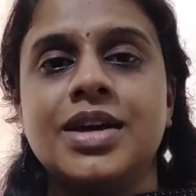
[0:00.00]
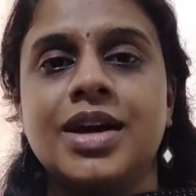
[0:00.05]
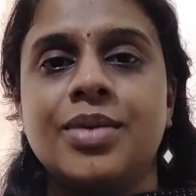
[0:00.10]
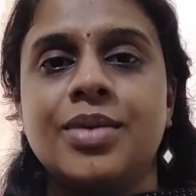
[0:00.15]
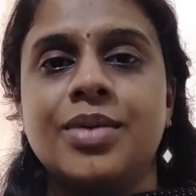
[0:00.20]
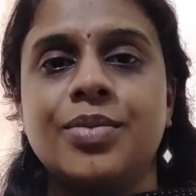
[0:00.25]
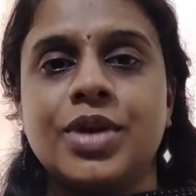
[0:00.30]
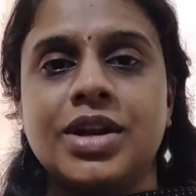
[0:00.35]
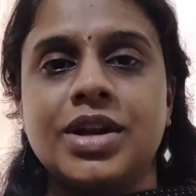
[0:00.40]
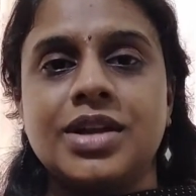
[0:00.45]

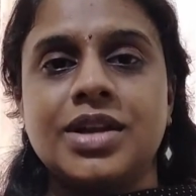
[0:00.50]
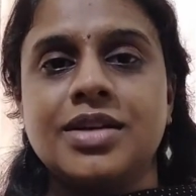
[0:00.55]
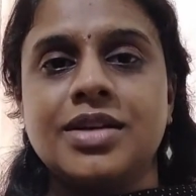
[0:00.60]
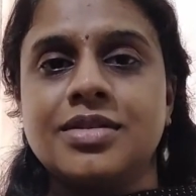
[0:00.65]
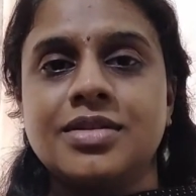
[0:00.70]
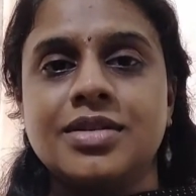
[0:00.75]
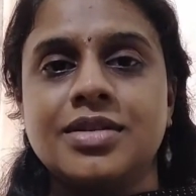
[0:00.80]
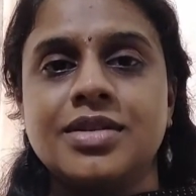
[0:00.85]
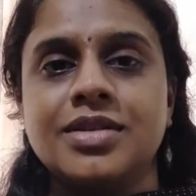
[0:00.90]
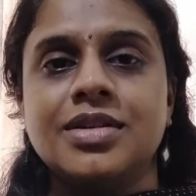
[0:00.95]

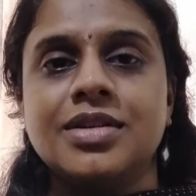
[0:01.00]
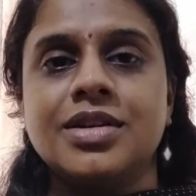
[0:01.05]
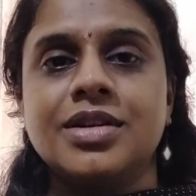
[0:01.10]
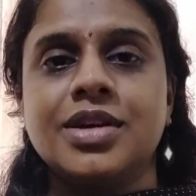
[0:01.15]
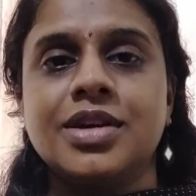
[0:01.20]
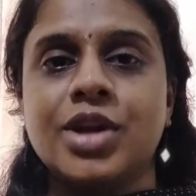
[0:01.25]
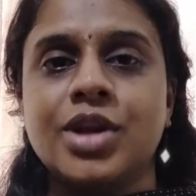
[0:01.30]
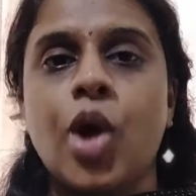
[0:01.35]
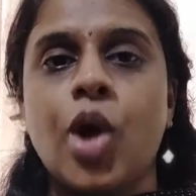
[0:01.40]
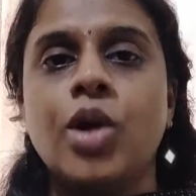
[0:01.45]

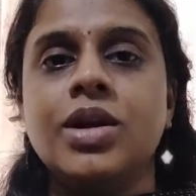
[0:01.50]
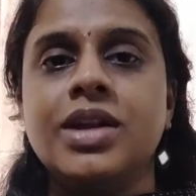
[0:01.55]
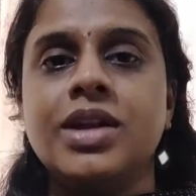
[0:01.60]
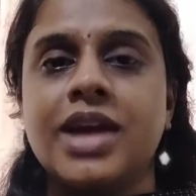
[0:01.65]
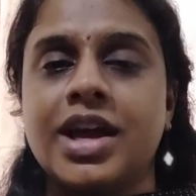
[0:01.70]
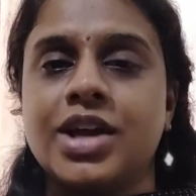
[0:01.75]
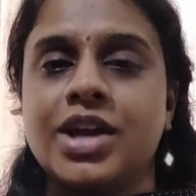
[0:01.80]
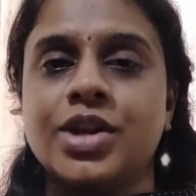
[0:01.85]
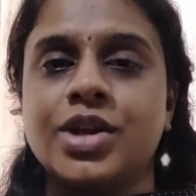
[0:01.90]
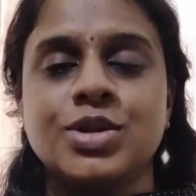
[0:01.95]

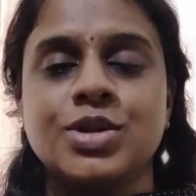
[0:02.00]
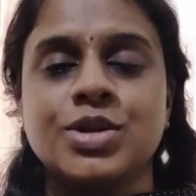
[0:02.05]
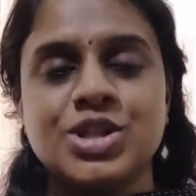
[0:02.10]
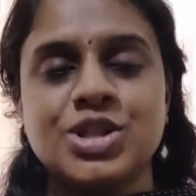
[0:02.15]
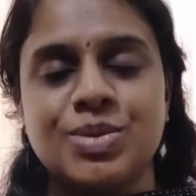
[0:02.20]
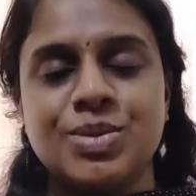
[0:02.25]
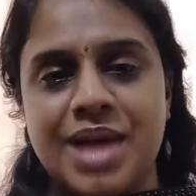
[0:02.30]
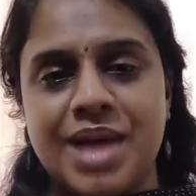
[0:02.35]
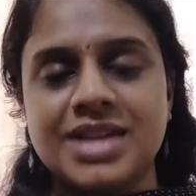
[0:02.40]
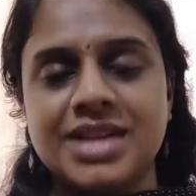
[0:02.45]
crawled
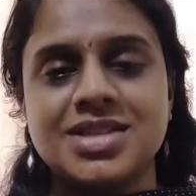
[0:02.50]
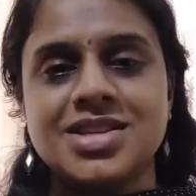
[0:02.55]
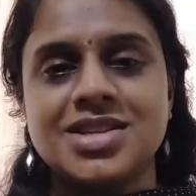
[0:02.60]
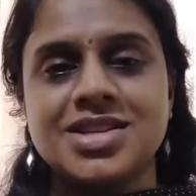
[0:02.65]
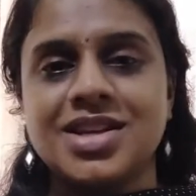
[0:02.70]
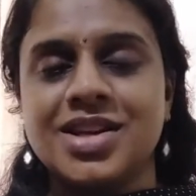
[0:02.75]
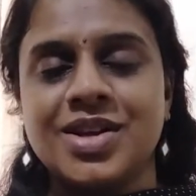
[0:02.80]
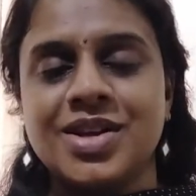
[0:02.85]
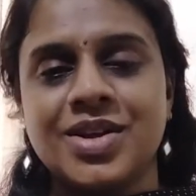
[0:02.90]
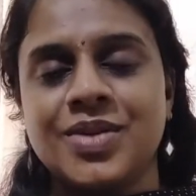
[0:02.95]
across the
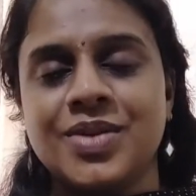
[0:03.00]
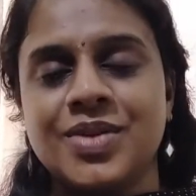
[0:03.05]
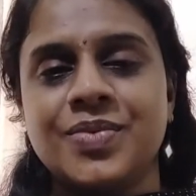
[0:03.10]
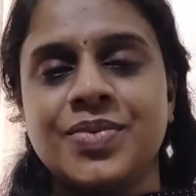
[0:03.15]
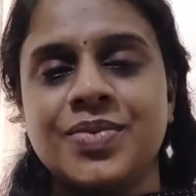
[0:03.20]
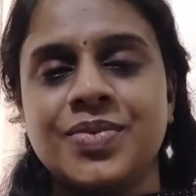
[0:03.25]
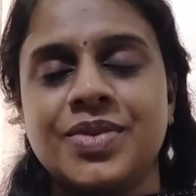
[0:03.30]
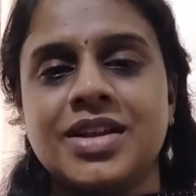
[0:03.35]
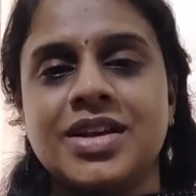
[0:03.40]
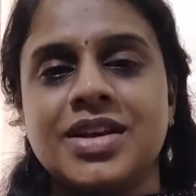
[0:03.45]
mat,
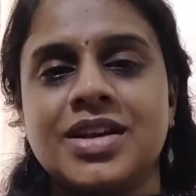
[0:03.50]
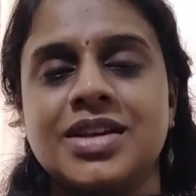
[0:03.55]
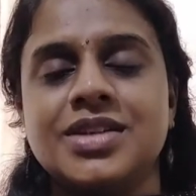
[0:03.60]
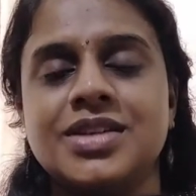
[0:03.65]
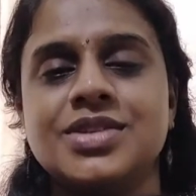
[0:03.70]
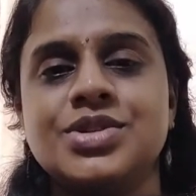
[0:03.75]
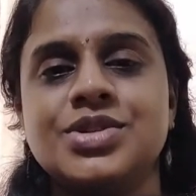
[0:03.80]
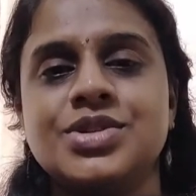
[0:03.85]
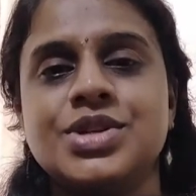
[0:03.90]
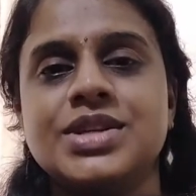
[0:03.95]

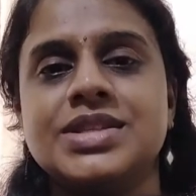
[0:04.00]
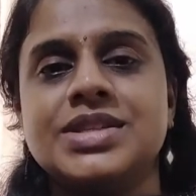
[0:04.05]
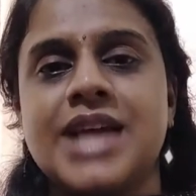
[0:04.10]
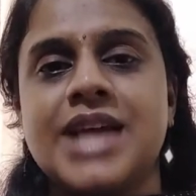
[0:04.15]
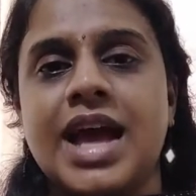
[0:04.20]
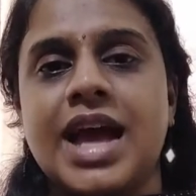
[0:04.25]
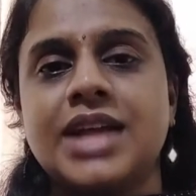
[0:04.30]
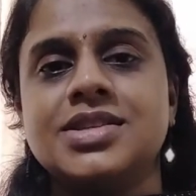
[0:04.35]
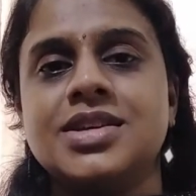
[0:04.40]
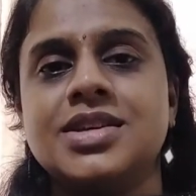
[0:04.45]
she
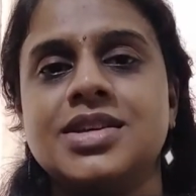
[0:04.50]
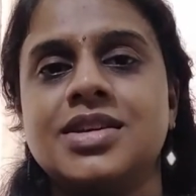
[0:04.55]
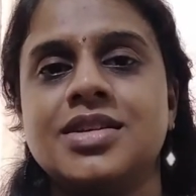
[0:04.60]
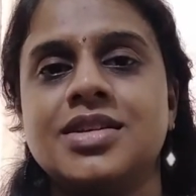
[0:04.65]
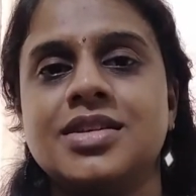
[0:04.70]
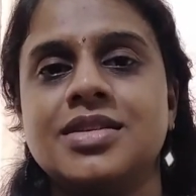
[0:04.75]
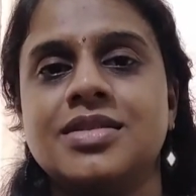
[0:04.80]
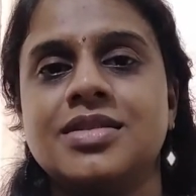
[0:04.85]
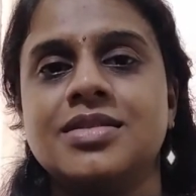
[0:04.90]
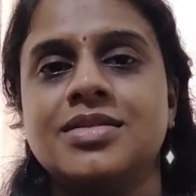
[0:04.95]
sat
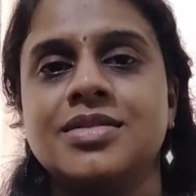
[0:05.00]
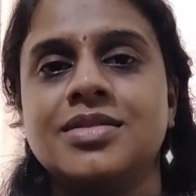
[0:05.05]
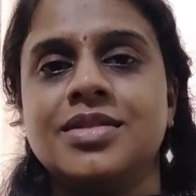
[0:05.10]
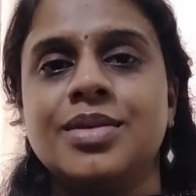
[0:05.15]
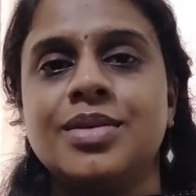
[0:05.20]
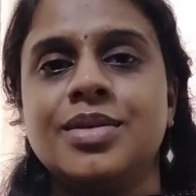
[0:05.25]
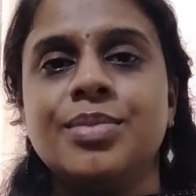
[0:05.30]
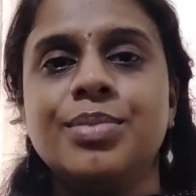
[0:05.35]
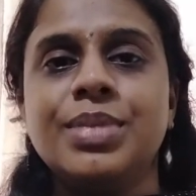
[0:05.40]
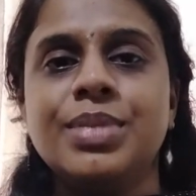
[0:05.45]

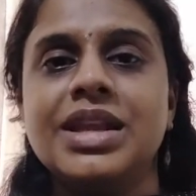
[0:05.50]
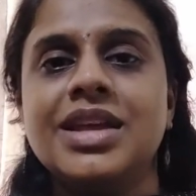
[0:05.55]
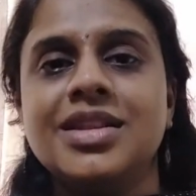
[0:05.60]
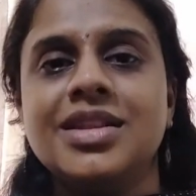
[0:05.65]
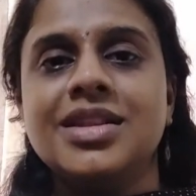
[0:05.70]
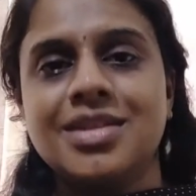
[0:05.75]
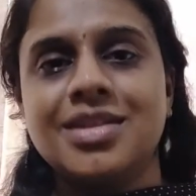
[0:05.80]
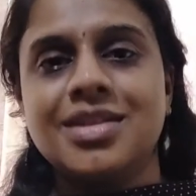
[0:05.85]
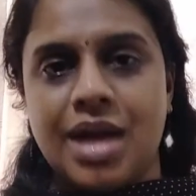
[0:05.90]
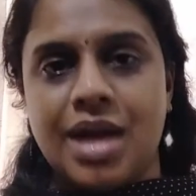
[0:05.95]

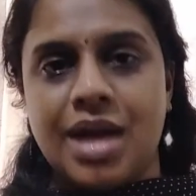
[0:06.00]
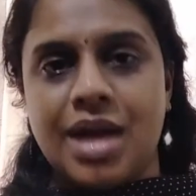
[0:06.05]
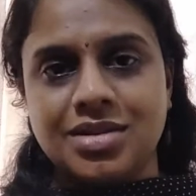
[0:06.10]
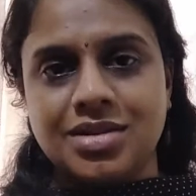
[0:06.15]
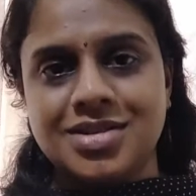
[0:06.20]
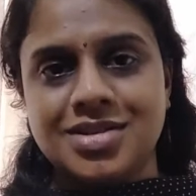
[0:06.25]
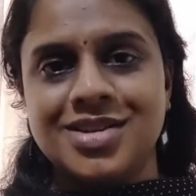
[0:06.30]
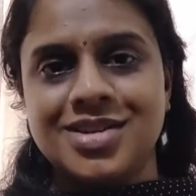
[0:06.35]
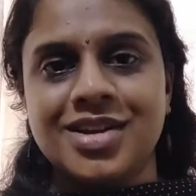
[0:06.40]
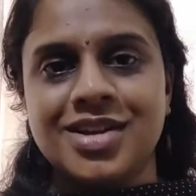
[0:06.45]
beneath the
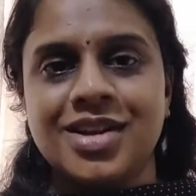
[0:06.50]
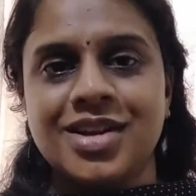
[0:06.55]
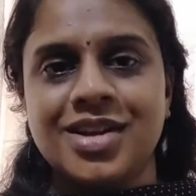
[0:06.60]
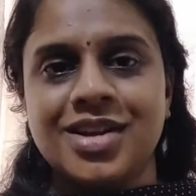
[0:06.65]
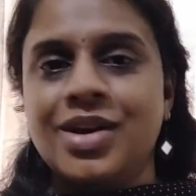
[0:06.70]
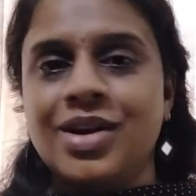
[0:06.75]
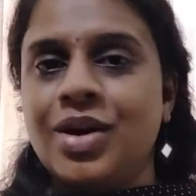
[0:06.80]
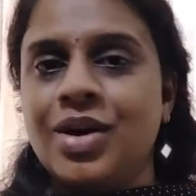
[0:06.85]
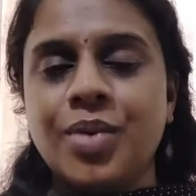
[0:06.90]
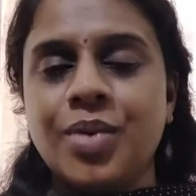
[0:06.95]
mat,
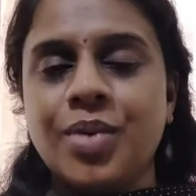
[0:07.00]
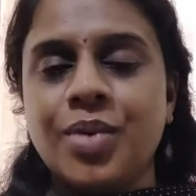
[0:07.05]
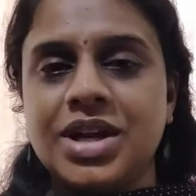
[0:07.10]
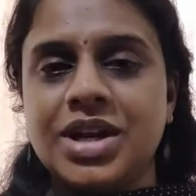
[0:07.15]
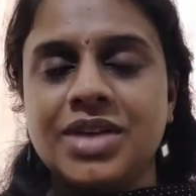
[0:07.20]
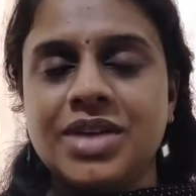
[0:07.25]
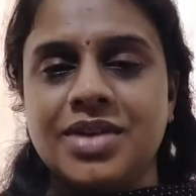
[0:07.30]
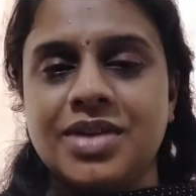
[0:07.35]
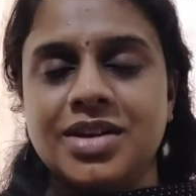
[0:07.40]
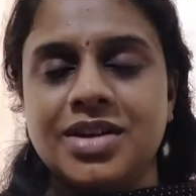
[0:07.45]
or
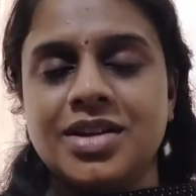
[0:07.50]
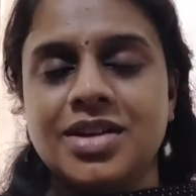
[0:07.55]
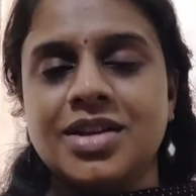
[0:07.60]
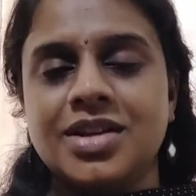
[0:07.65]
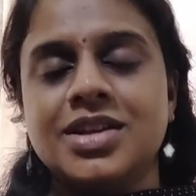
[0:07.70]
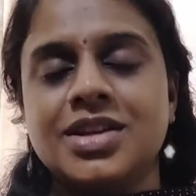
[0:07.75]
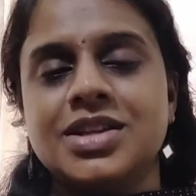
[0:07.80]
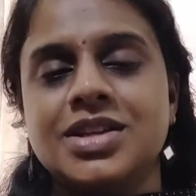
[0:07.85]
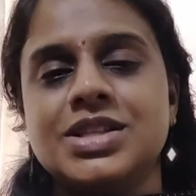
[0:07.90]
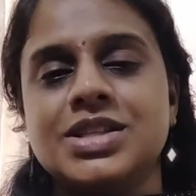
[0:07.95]
whatever.
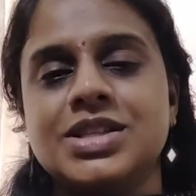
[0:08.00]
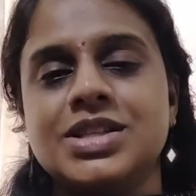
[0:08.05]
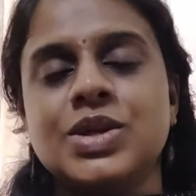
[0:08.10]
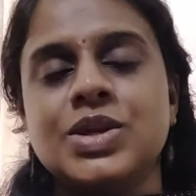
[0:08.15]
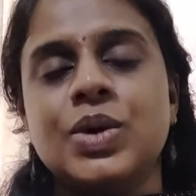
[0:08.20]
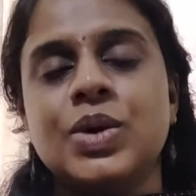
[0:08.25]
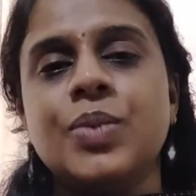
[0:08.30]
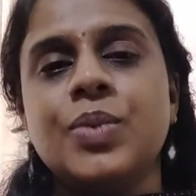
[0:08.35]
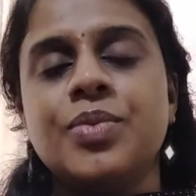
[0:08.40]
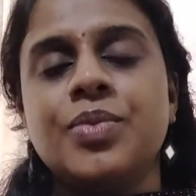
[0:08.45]

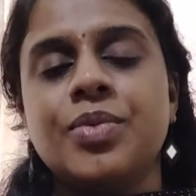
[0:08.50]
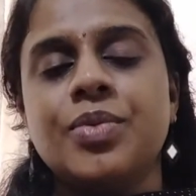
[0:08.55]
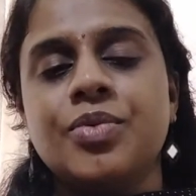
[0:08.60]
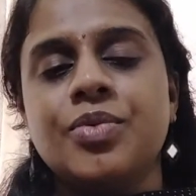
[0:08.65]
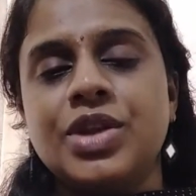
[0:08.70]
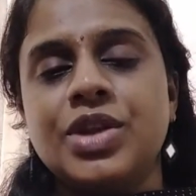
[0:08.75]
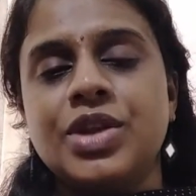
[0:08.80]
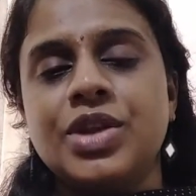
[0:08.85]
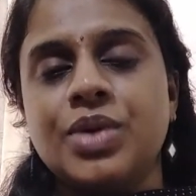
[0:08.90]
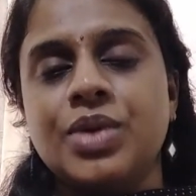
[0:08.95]
So
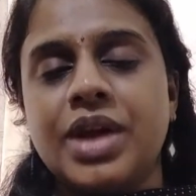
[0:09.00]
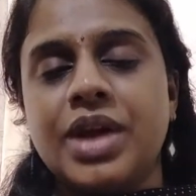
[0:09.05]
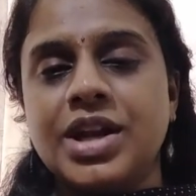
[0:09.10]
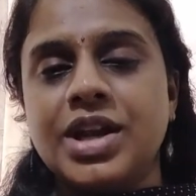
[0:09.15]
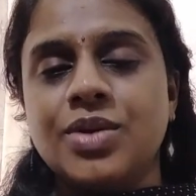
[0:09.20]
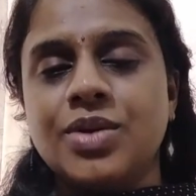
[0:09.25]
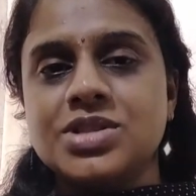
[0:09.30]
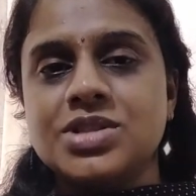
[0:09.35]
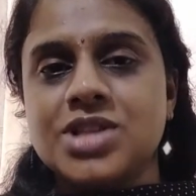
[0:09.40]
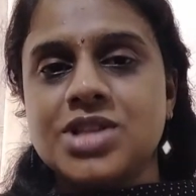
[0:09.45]
when you
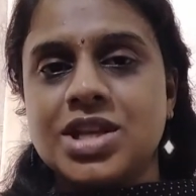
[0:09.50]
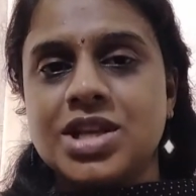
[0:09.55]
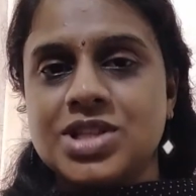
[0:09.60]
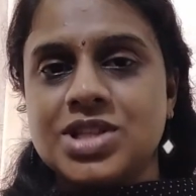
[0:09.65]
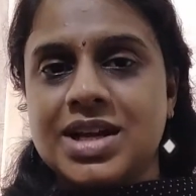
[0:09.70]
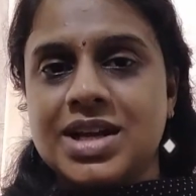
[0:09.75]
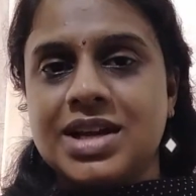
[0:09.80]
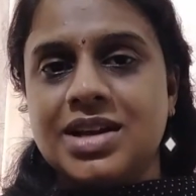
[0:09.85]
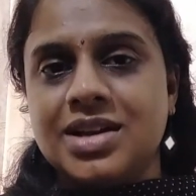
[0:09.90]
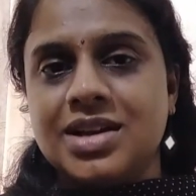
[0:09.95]
write down
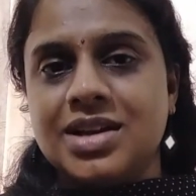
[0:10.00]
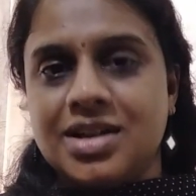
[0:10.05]
such